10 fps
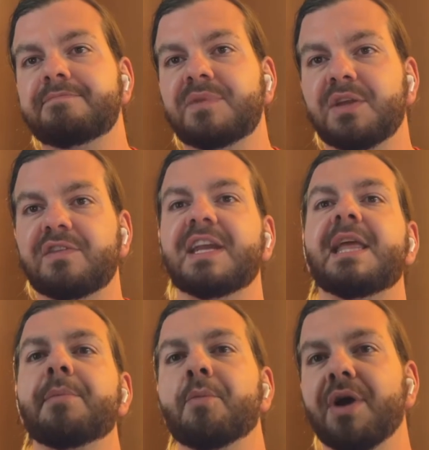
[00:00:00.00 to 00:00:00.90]
it's going to
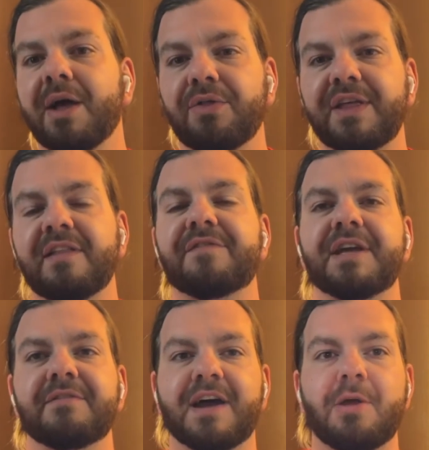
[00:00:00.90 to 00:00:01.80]
keep a more healthy living
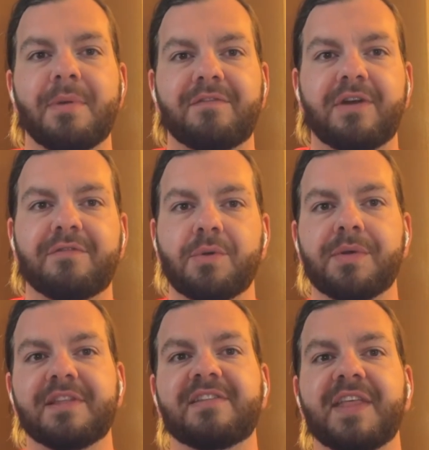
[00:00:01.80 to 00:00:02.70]
environment for
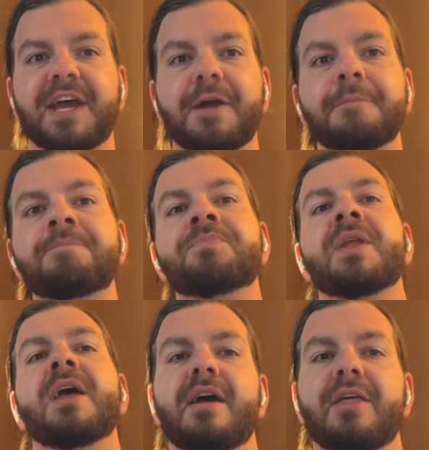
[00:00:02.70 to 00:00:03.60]
everyone that's there.
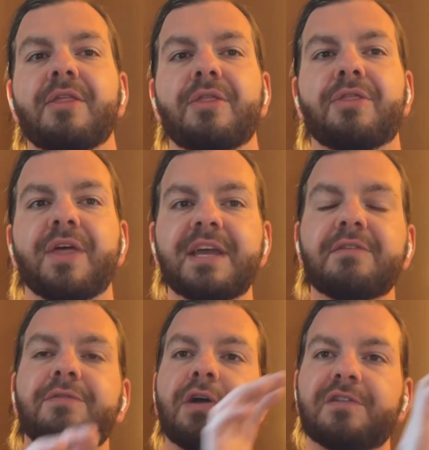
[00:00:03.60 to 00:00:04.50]
Think
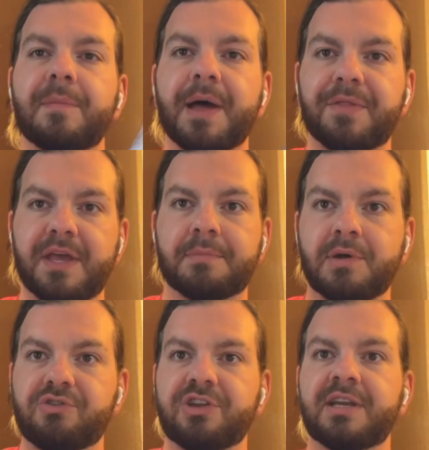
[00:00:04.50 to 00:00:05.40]
first about the
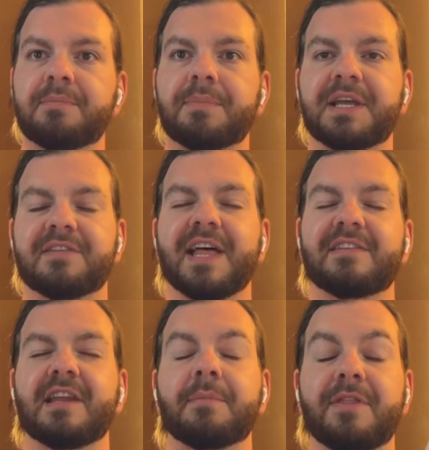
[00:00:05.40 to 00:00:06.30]
emotion, because that's
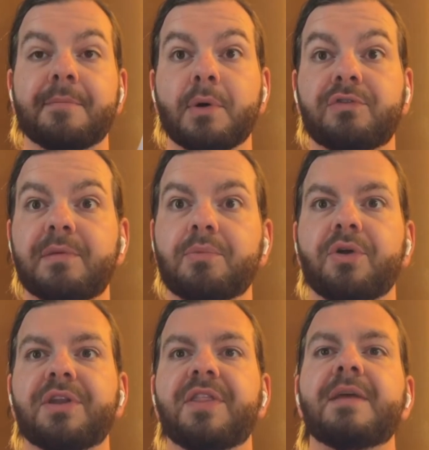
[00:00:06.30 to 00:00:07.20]
going to be the most
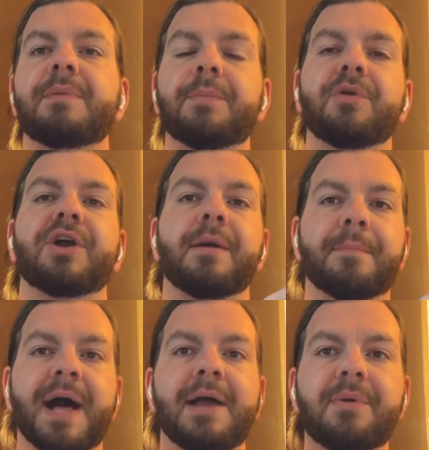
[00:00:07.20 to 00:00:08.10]
important thing. People are going to
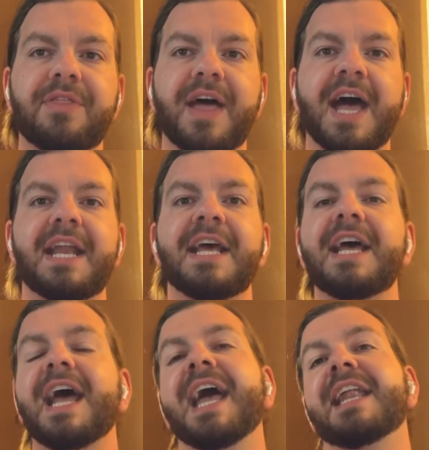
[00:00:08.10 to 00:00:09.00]
buy with that.
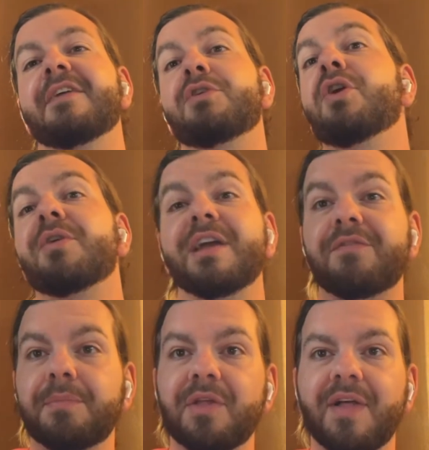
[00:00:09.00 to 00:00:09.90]
And if you don't give
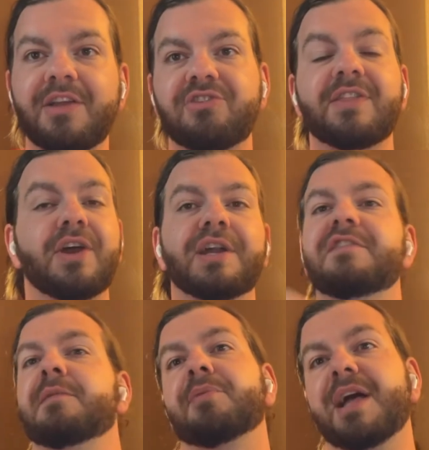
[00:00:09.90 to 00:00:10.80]
them the logic, they're going to
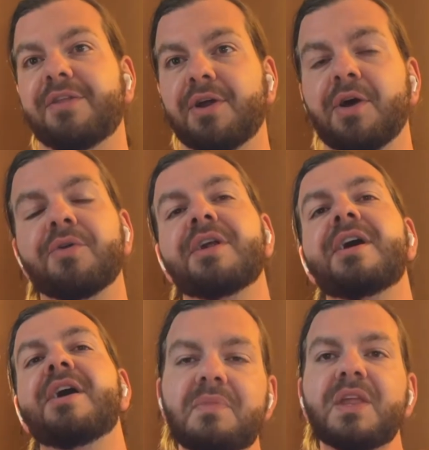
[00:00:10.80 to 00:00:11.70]
supply their own.
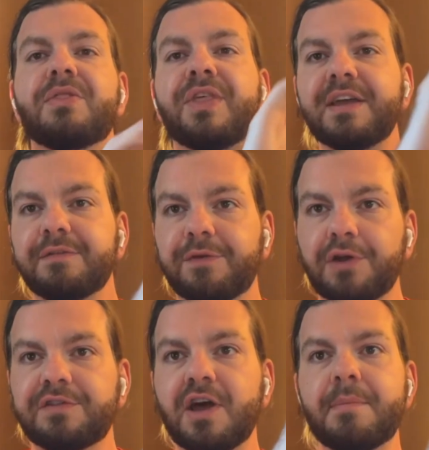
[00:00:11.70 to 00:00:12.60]
Think
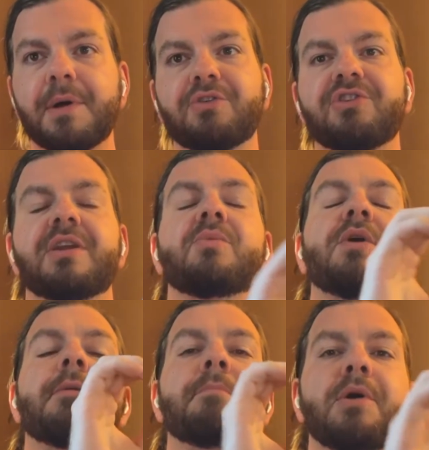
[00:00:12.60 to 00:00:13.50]
first on emotion.
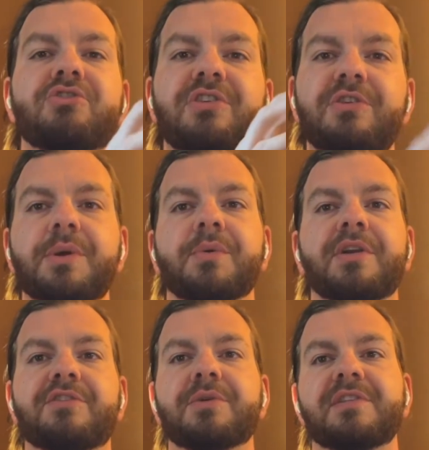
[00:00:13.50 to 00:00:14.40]
What emotion do we
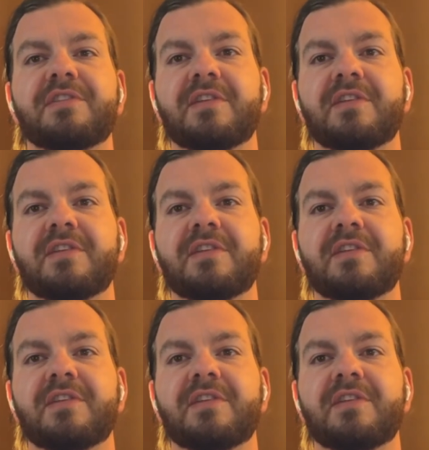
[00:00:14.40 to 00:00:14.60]
want to